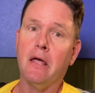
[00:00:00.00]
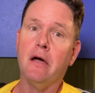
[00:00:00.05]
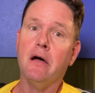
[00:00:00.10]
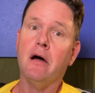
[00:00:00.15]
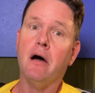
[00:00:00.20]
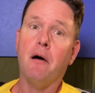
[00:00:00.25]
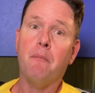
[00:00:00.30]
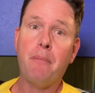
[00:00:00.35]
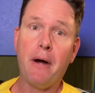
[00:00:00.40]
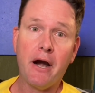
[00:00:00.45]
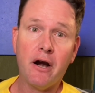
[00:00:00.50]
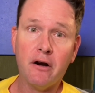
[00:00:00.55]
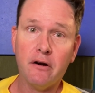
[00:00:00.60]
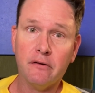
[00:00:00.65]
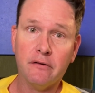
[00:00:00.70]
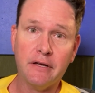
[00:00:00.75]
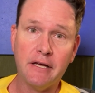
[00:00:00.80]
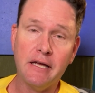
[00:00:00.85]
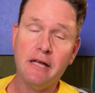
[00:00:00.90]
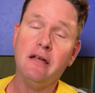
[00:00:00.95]

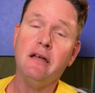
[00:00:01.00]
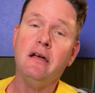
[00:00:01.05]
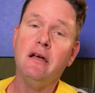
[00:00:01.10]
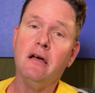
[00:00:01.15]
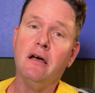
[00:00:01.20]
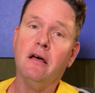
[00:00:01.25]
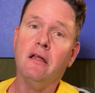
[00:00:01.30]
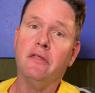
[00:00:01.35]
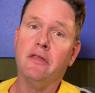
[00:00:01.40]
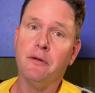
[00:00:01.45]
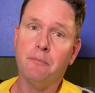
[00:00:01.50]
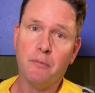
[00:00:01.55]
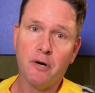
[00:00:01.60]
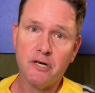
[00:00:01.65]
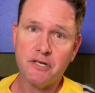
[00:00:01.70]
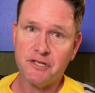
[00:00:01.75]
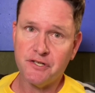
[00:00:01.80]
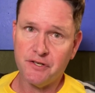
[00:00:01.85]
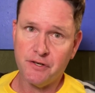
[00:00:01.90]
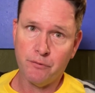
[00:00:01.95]
Apparently, the
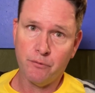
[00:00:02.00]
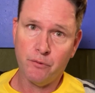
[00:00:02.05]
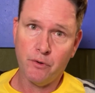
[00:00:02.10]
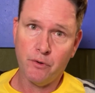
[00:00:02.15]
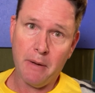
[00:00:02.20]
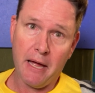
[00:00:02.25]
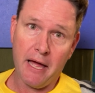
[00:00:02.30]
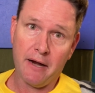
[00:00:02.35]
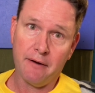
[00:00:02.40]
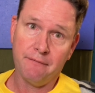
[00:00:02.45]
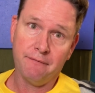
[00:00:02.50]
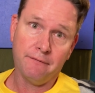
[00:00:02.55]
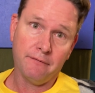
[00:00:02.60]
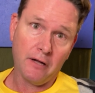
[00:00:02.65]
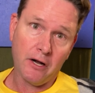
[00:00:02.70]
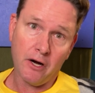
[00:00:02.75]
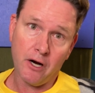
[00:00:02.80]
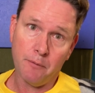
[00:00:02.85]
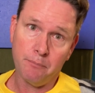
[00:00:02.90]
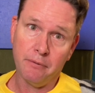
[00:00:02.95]
emergency room
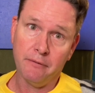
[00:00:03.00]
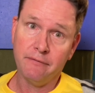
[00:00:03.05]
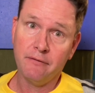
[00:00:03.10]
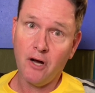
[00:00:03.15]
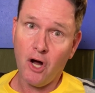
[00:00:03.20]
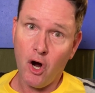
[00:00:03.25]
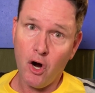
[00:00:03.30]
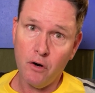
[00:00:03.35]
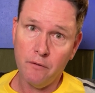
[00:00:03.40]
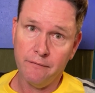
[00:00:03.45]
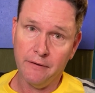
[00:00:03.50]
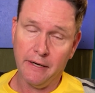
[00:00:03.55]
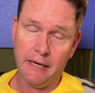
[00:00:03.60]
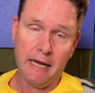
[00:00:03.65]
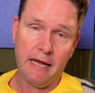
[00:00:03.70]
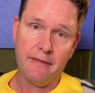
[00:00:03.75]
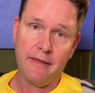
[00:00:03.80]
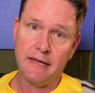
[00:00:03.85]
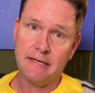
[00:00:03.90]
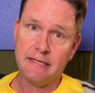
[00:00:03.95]
flare-up of COVID and
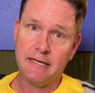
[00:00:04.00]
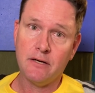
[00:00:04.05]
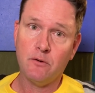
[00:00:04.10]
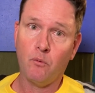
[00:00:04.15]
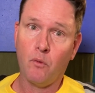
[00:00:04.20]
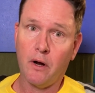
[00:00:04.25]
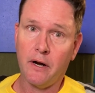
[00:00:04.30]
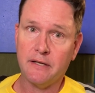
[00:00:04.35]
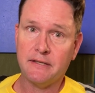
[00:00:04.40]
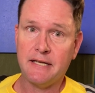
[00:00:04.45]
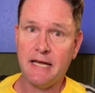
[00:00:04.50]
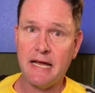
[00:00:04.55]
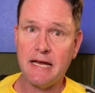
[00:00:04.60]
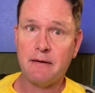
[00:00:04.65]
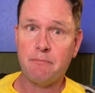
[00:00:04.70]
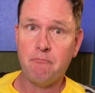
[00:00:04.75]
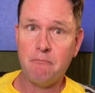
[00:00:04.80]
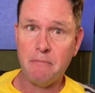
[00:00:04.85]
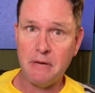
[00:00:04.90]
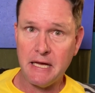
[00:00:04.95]
they didn't want to take
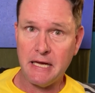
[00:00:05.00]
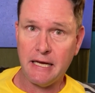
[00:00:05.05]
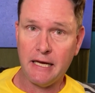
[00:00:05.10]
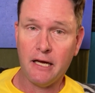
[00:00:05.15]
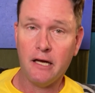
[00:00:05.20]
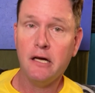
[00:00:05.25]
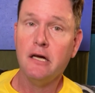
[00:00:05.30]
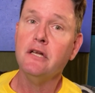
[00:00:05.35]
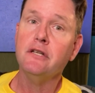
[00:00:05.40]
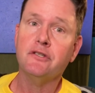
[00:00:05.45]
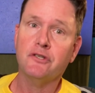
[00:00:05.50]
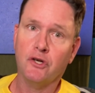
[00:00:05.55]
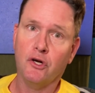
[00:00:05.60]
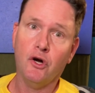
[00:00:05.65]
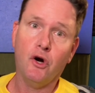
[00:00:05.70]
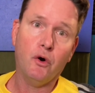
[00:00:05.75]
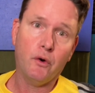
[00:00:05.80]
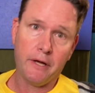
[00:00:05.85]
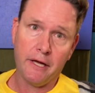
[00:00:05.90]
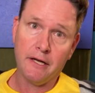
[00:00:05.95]
me to go
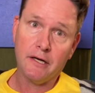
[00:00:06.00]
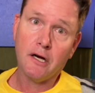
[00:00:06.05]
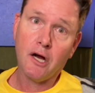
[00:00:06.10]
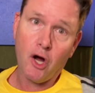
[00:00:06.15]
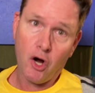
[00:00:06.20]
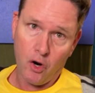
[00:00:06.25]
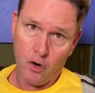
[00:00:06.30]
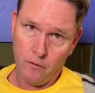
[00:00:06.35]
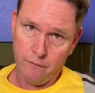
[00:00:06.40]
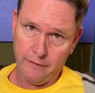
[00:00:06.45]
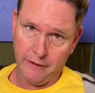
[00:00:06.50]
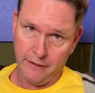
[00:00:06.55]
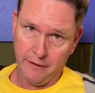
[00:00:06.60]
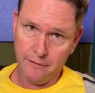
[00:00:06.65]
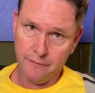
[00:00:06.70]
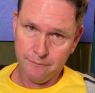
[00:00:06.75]
get COVID.